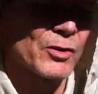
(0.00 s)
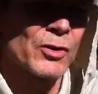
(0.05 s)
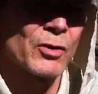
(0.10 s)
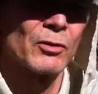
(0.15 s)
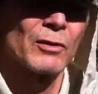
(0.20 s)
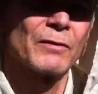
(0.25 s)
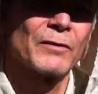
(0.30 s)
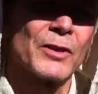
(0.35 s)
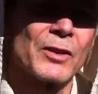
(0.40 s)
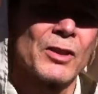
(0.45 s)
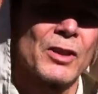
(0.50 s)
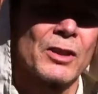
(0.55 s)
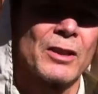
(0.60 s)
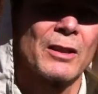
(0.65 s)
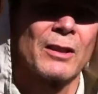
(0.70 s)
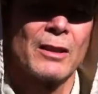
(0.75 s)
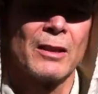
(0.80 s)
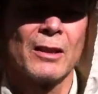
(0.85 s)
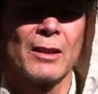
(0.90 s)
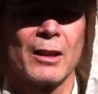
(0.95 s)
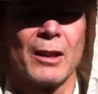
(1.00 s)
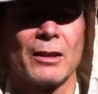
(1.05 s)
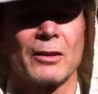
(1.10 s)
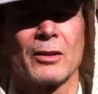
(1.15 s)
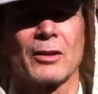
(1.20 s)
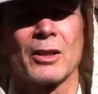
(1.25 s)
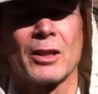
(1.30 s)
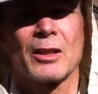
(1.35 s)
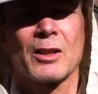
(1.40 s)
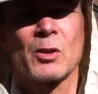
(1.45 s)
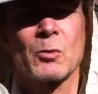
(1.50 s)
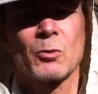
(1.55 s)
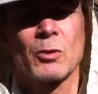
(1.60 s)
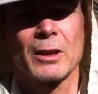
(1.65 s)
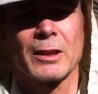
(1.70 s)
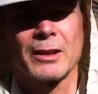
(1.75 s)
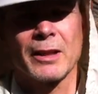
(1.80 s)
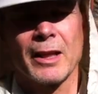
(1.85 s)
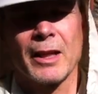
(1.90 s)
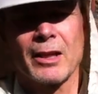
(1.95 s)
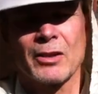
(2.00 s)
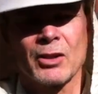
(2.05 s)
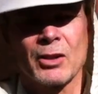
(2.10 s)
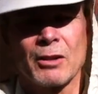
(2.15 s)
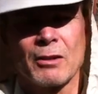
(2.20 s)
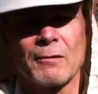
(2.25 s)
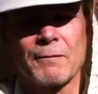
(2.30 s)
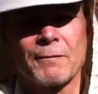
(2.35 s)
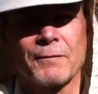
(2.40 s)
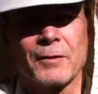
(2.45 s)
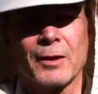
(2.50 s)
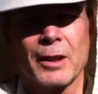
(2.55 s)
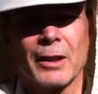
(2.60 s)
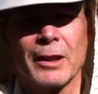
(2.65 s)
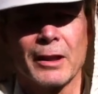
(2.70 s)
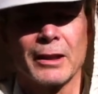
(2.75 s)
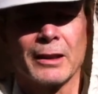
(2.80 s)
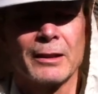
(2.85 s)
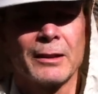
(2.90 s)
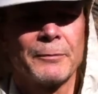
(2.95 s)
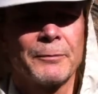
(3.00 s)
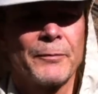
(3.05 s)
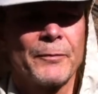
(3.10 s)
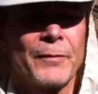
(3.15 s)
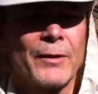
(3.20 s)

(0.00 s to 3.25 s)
the surface, and the ticks will attach to the flag.